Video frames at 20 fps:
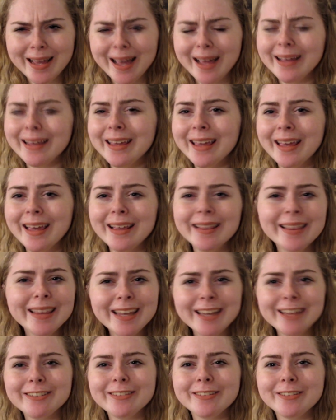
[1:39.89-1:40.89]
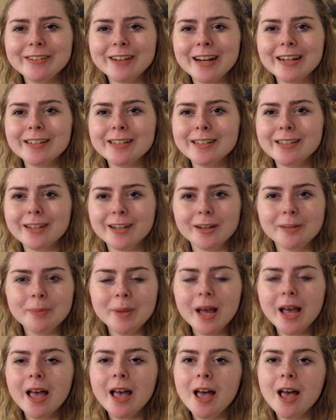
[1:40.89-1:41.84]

I can't think of the correct term,